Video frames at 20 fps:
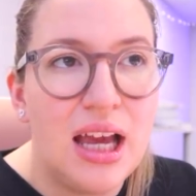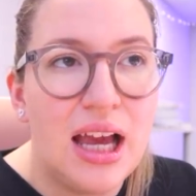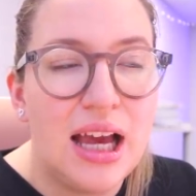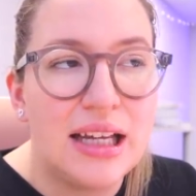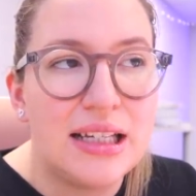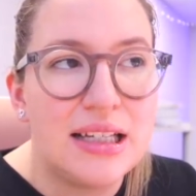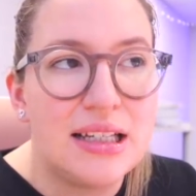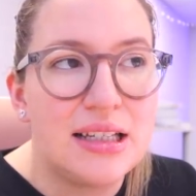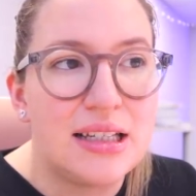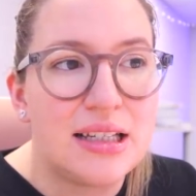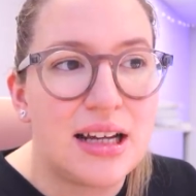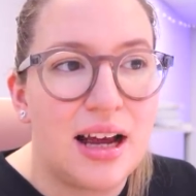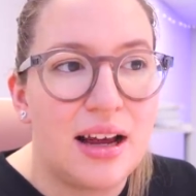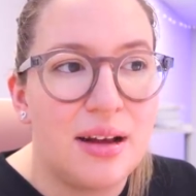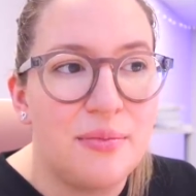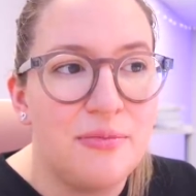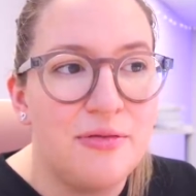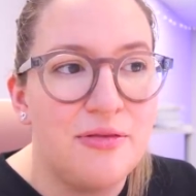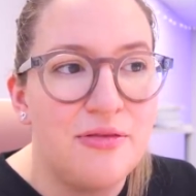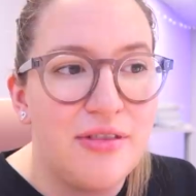and
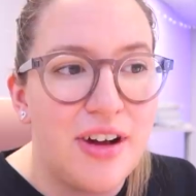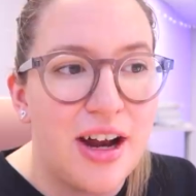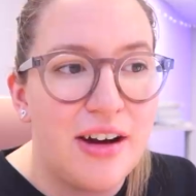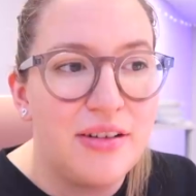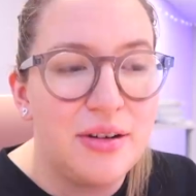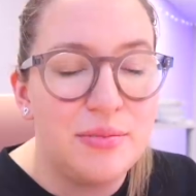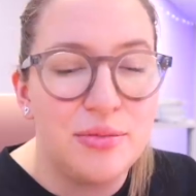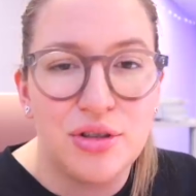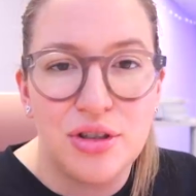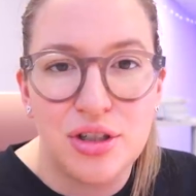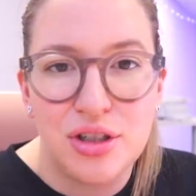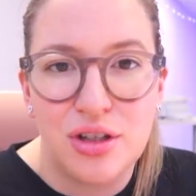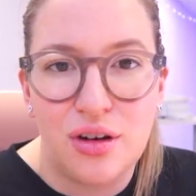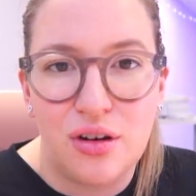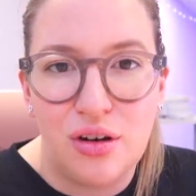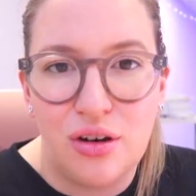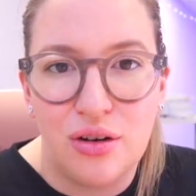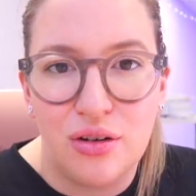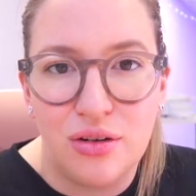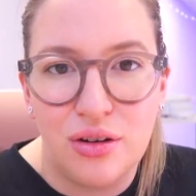I'm very much
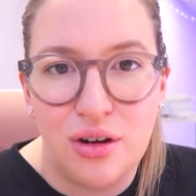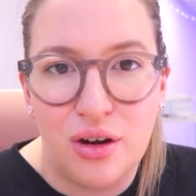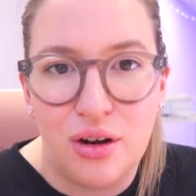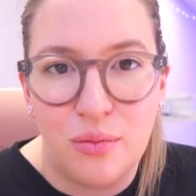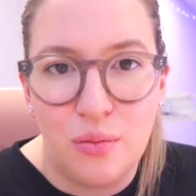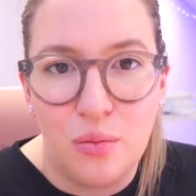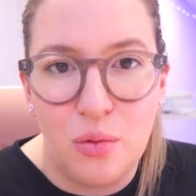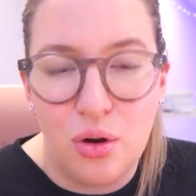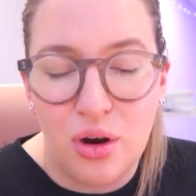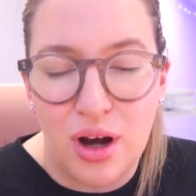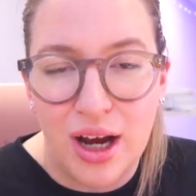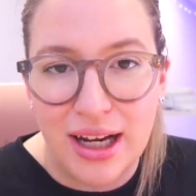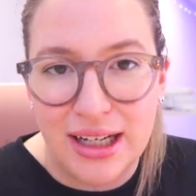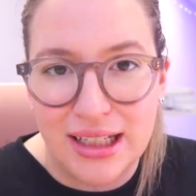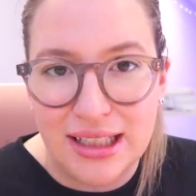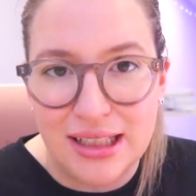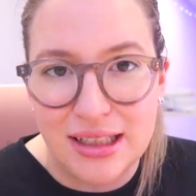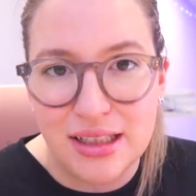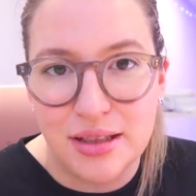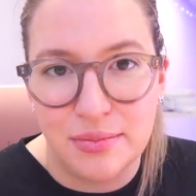torn on what I
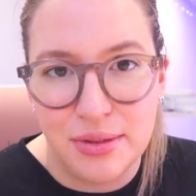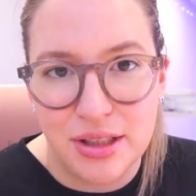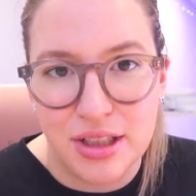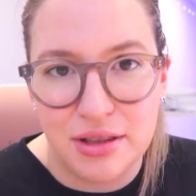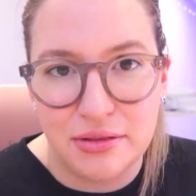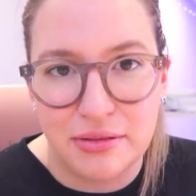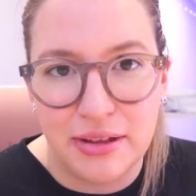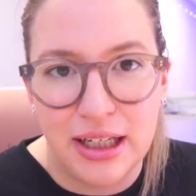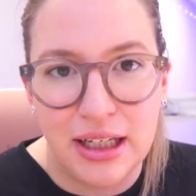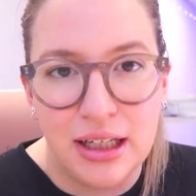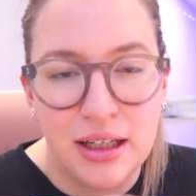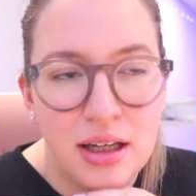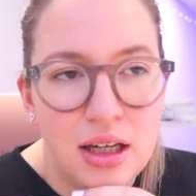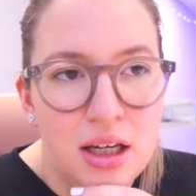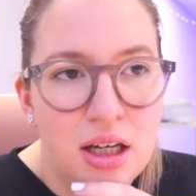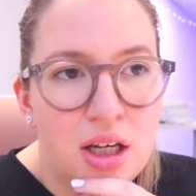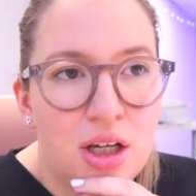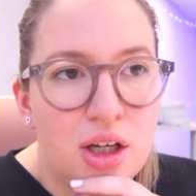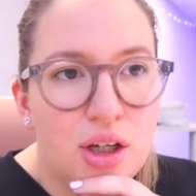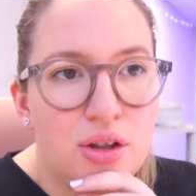need to be doing
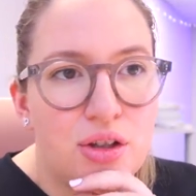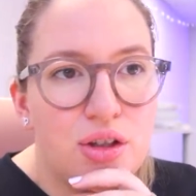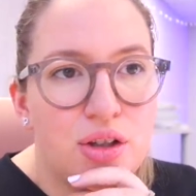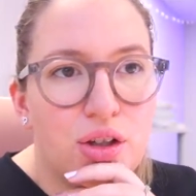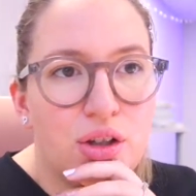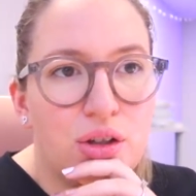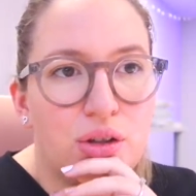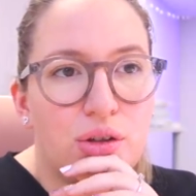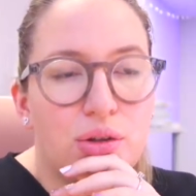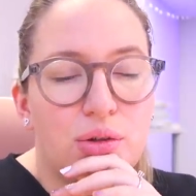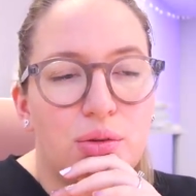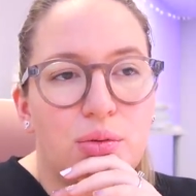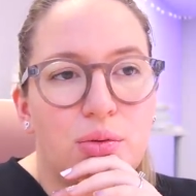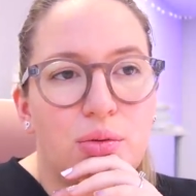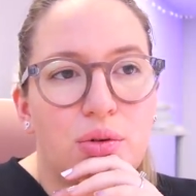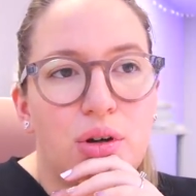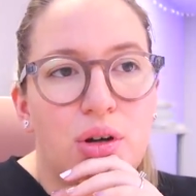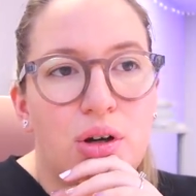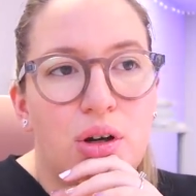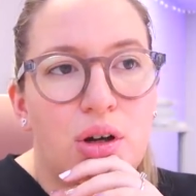
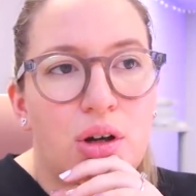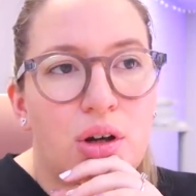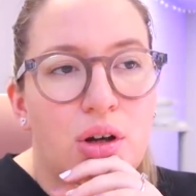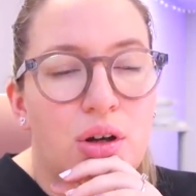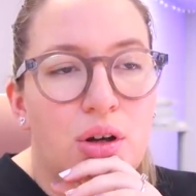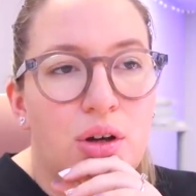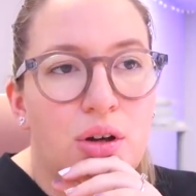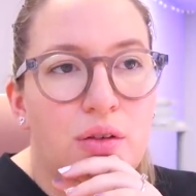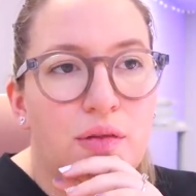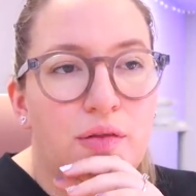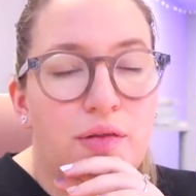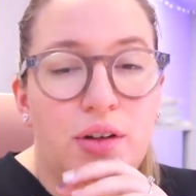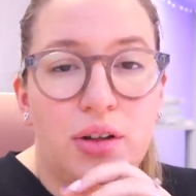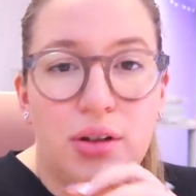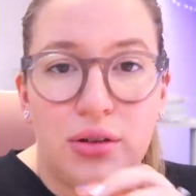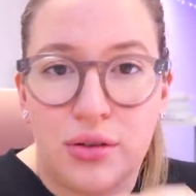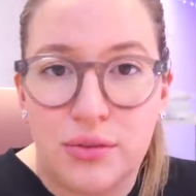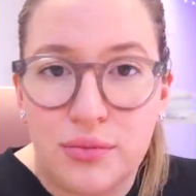to follow